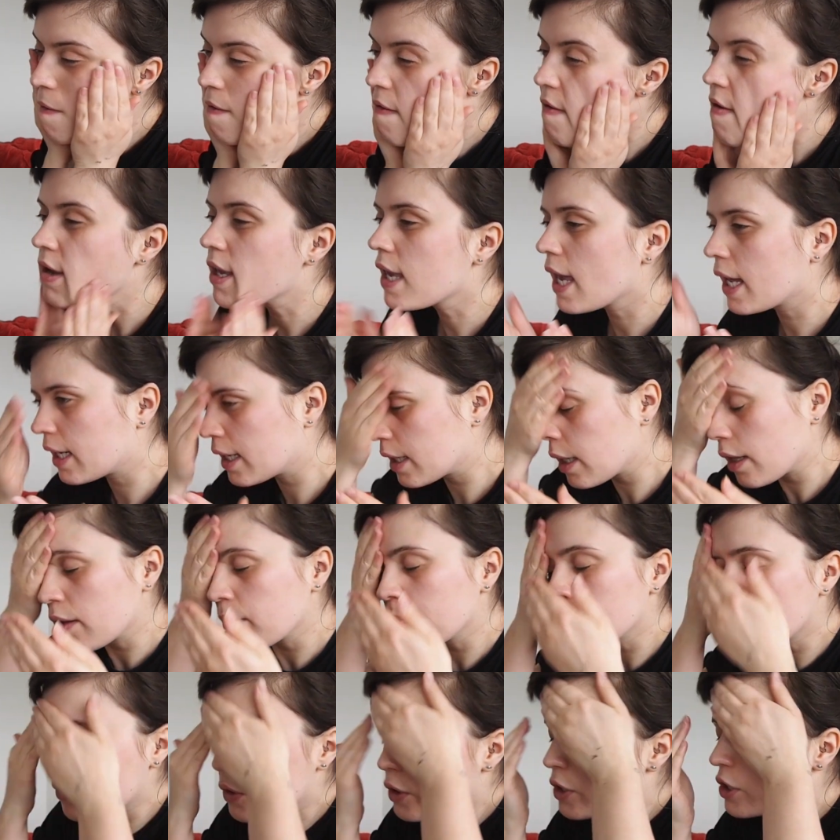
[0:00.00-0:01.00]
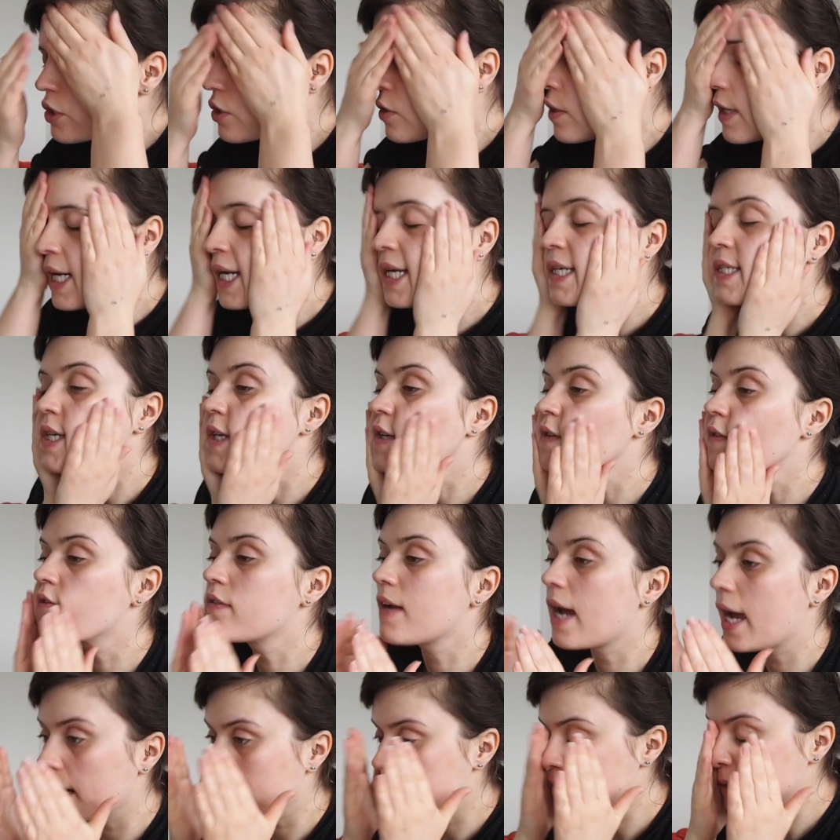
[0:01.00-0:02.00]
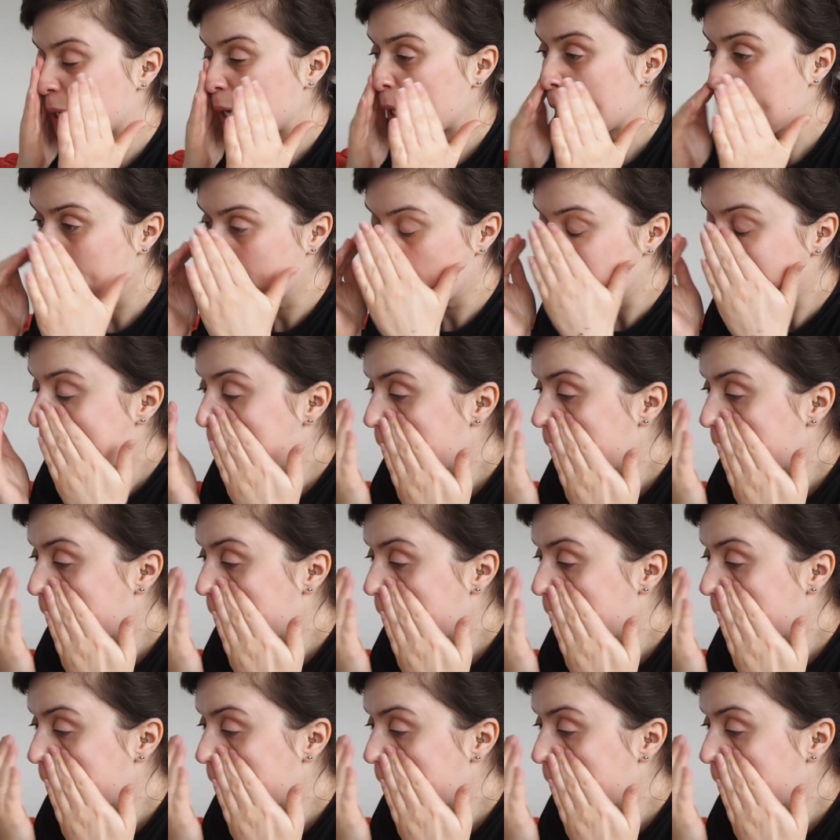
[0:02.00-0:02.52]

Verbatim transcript: Again, another moisturising factor,